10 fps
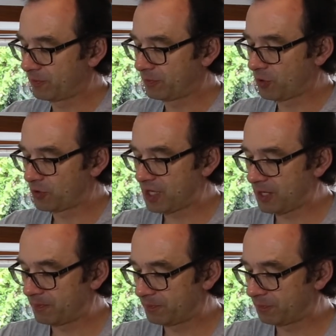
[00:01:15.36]
you'll see
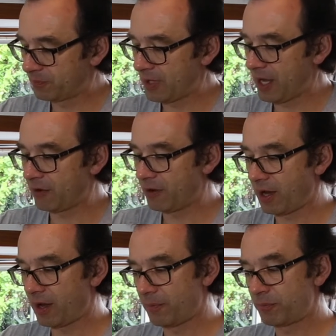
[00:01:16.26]

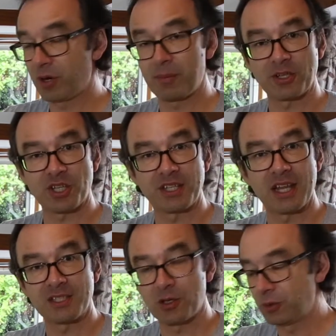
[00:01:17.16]
they're pretty much
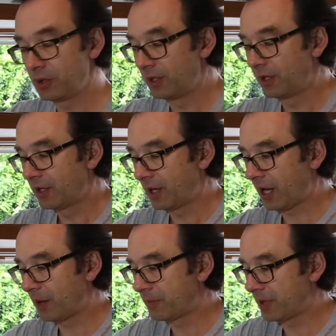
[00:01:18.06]
identical
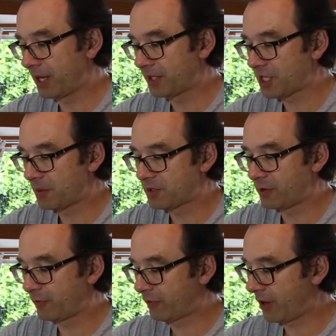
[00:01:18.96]
in terms of